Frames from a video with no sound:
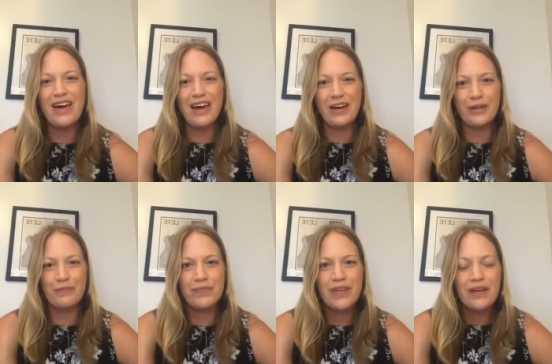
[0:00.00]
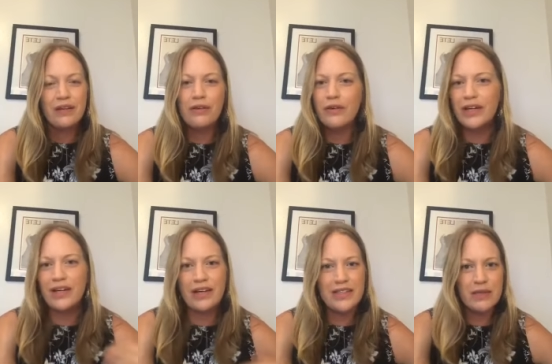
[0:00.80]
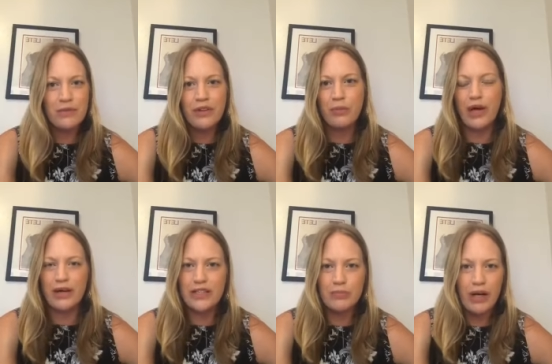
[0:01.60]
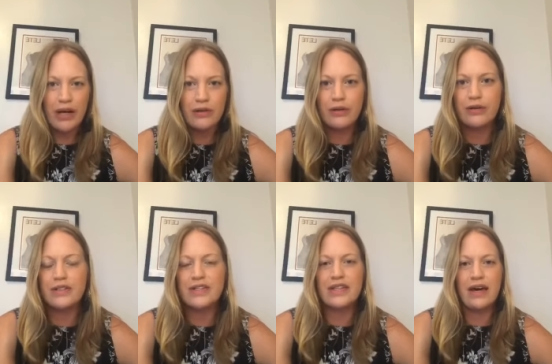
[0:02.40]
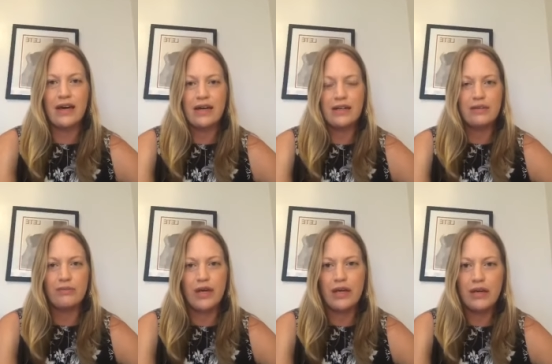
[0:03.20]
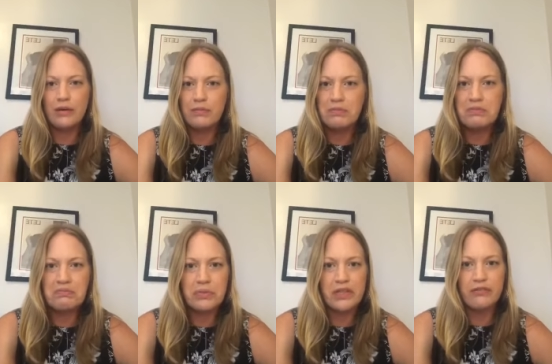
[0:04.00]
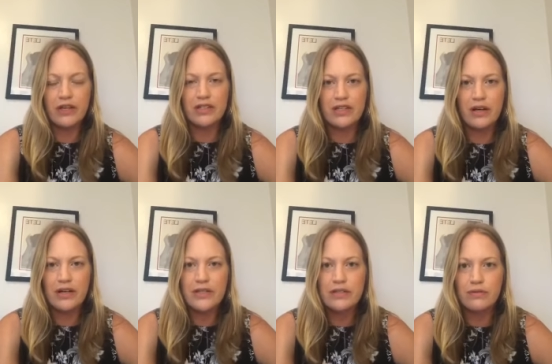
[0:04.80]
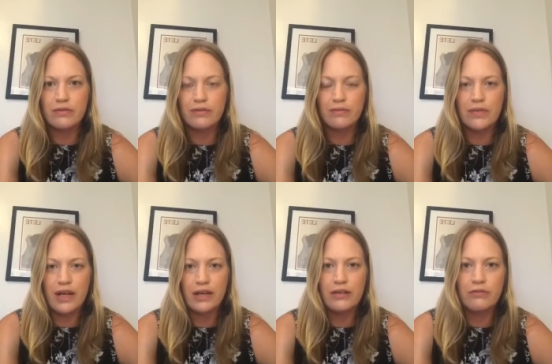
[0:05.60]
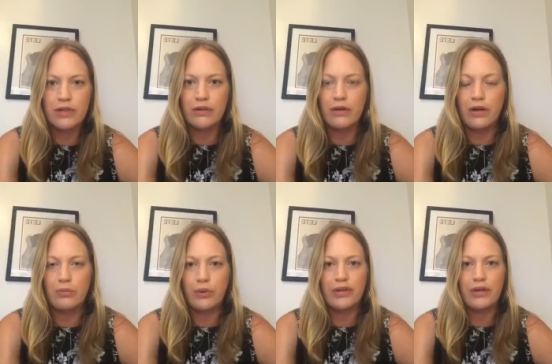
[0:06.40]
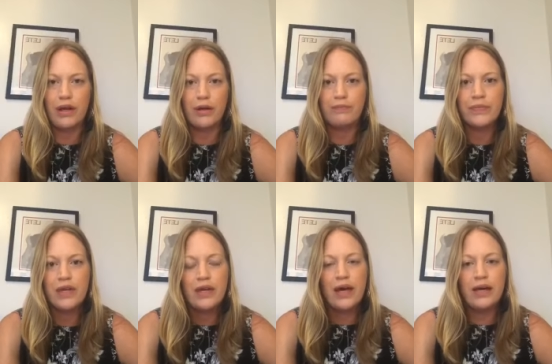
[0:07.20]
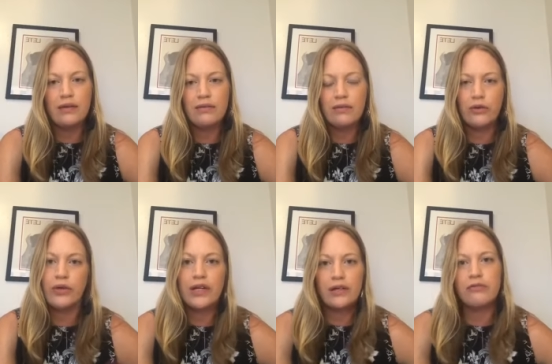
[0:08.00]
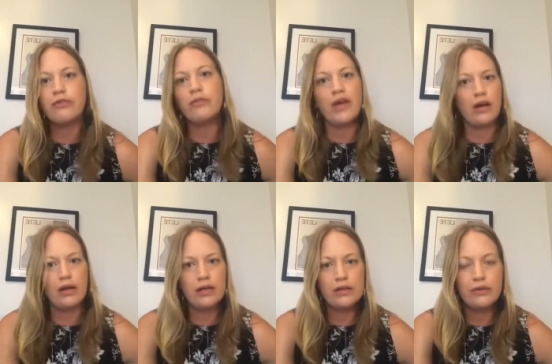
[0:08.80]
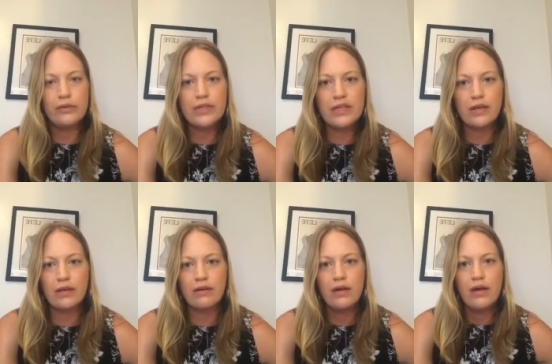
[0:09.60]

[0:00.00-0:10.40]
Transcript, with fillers: Um, looking at some of the past patterns that may be affecting us or negatively or not, but um, and creating from there and using